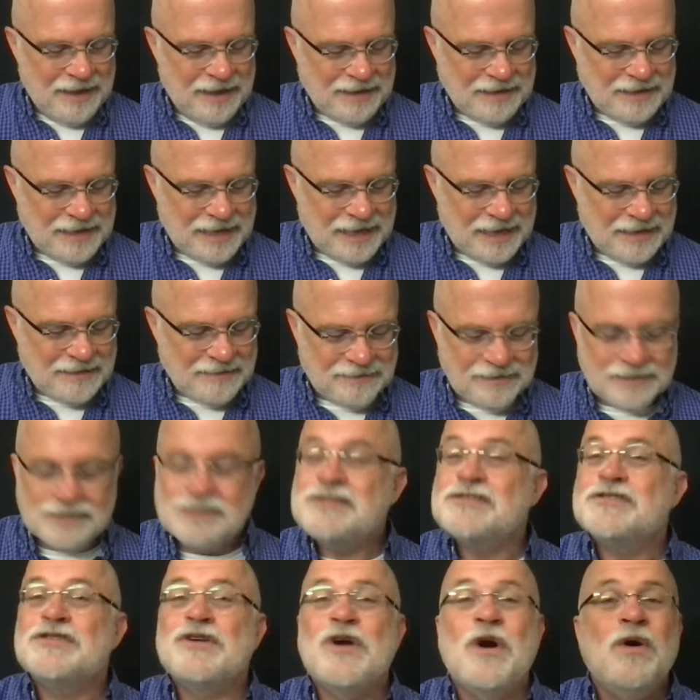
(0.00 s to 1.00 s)
And yet
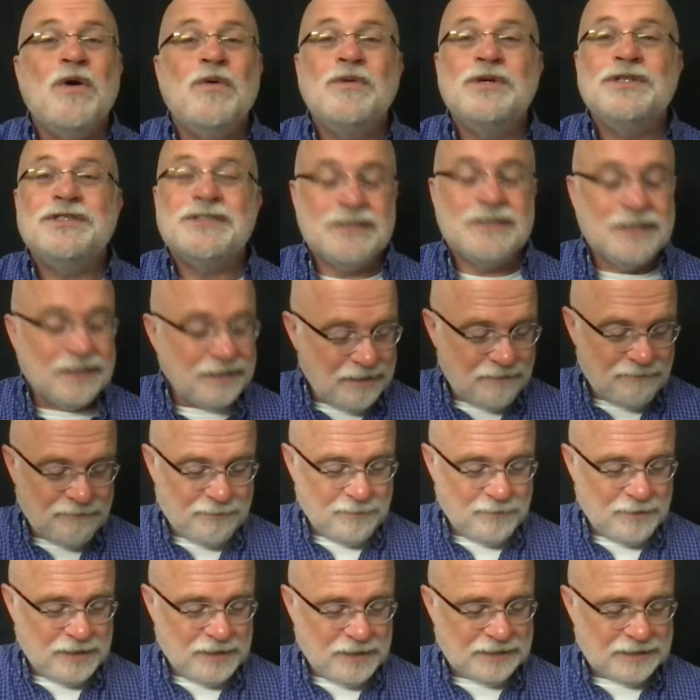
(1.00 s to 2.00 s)
his goal was to love
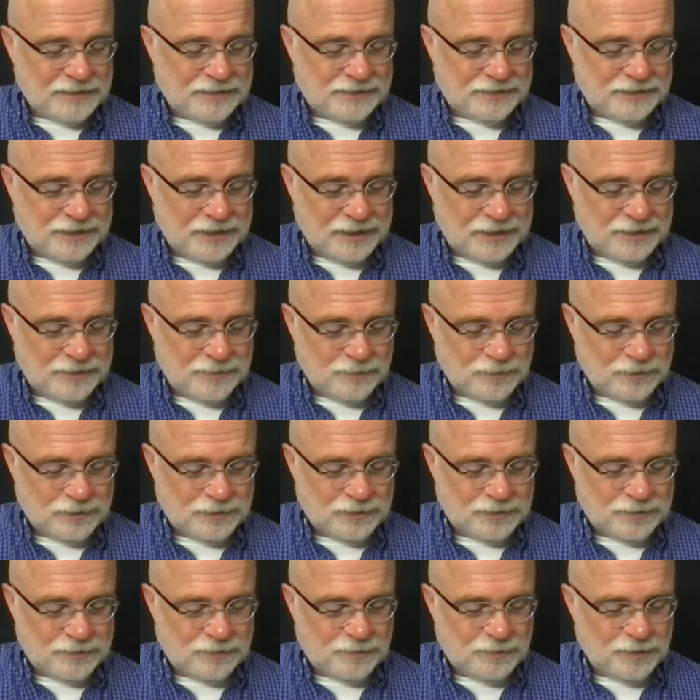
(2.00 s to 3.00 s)
them, not to change them,
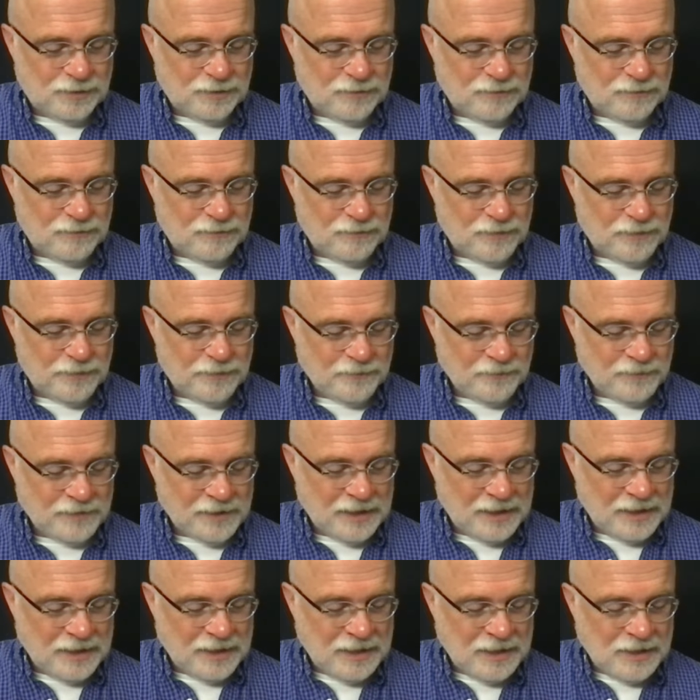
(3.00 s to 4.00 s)
which is beautiful.
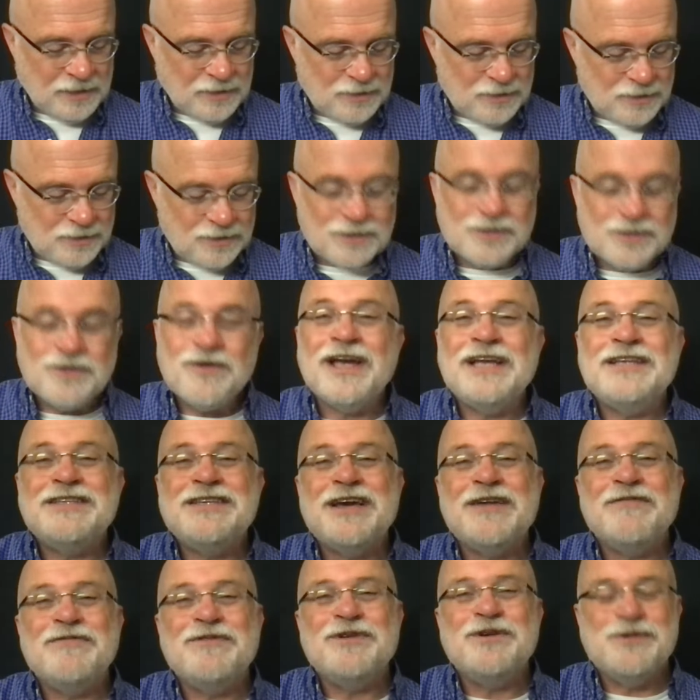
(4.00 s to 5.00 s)
Susan, great
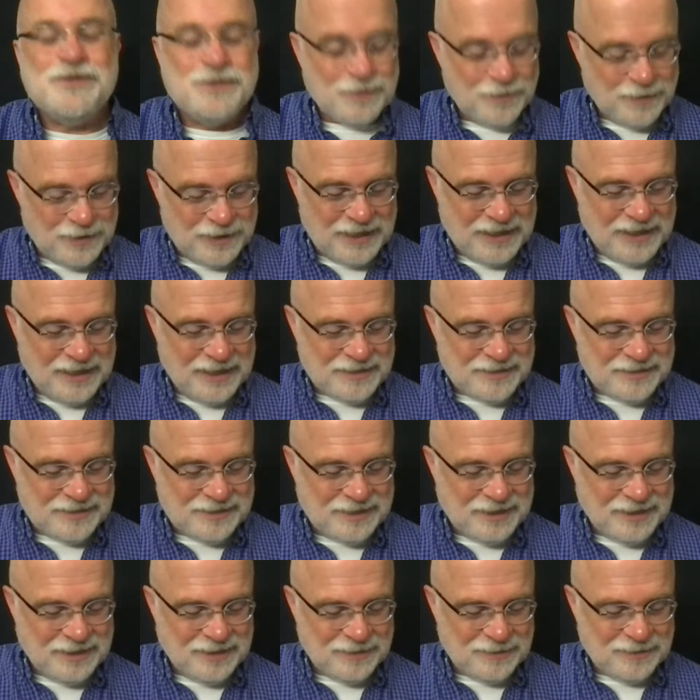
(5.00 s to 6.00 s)
to have you joining
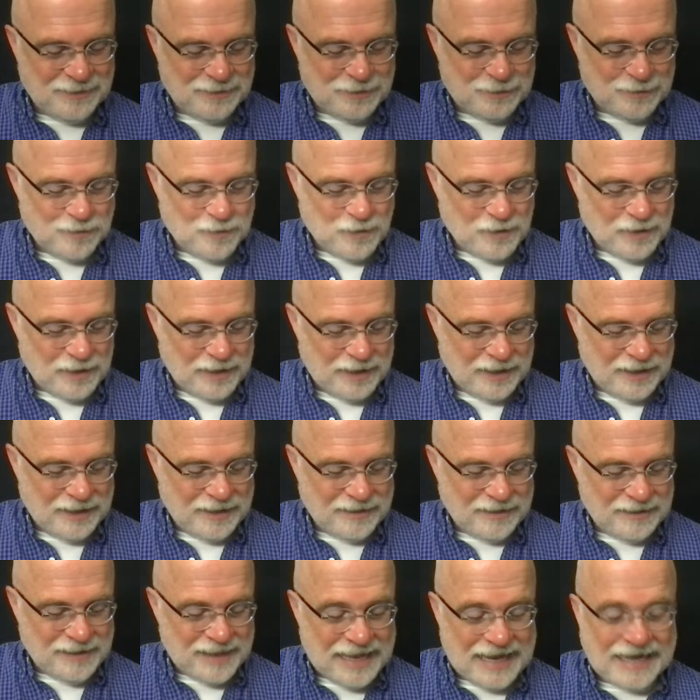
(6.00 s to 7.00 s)
us here this
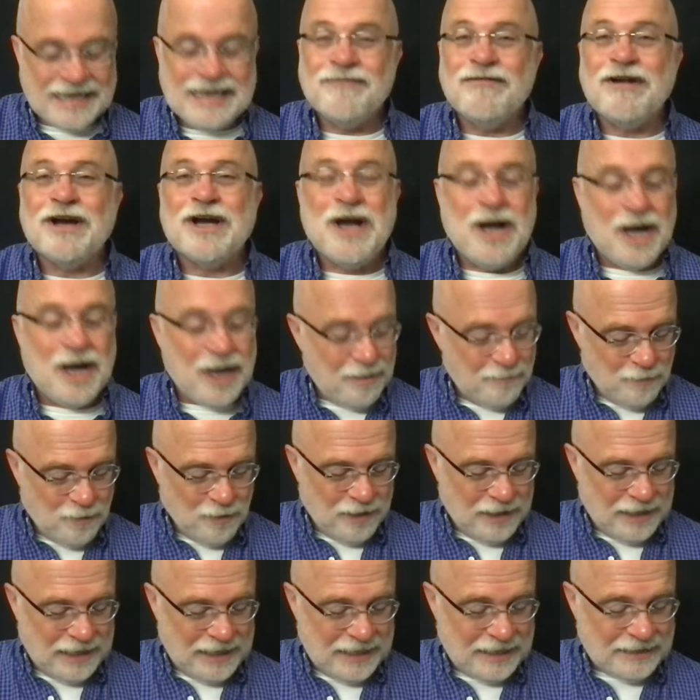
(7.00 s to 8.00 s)
morning. Glad you have a calm
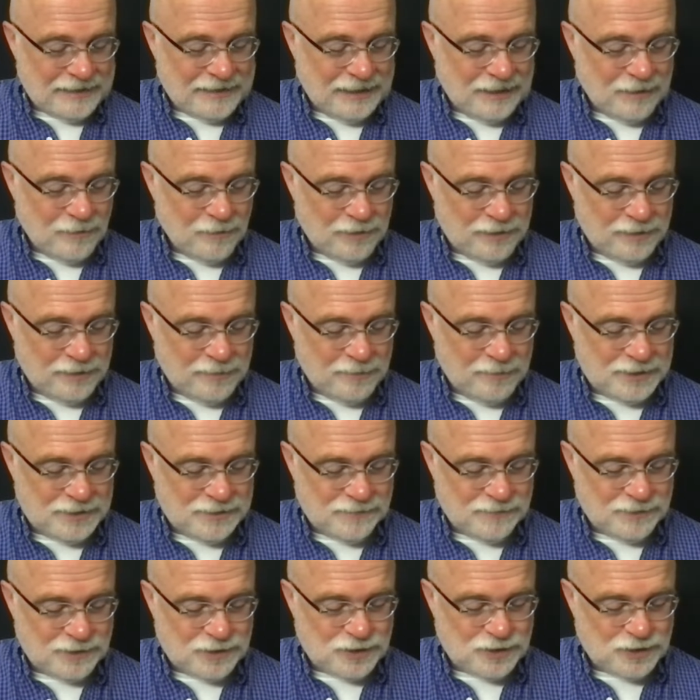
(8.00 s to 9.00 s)
morning out there. We're in the
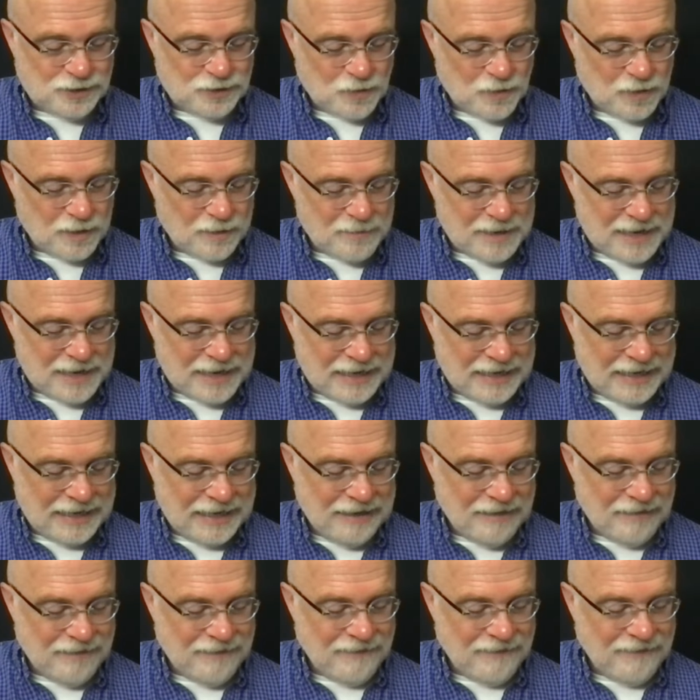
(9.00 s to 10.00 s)
midst of a storm out
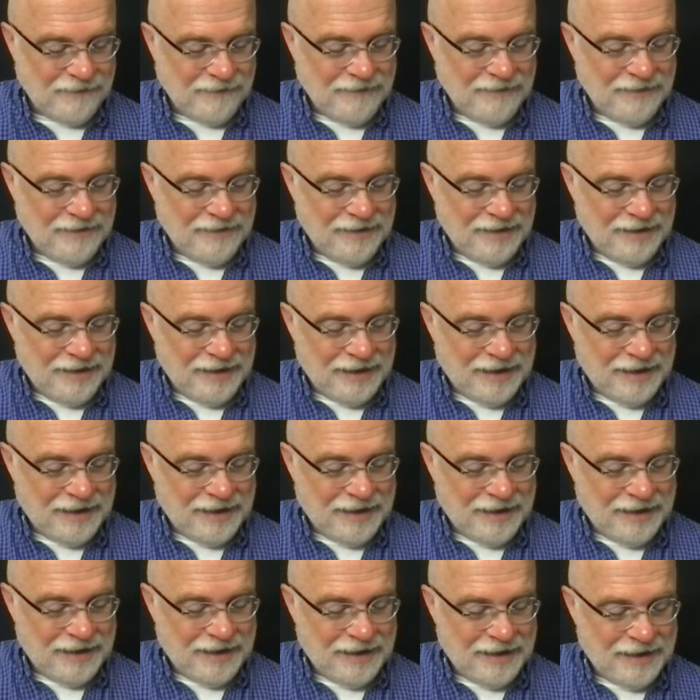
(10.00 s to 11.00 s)
here.
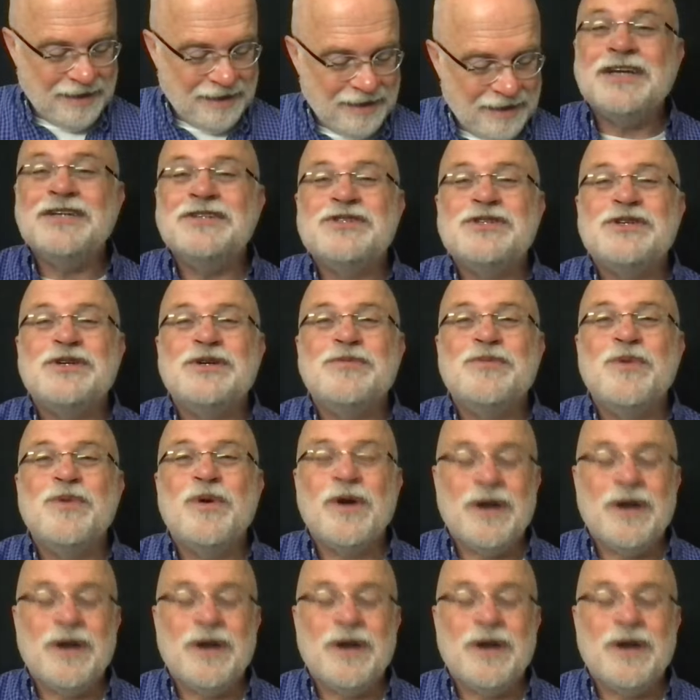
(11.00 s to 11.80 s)
Marcus, good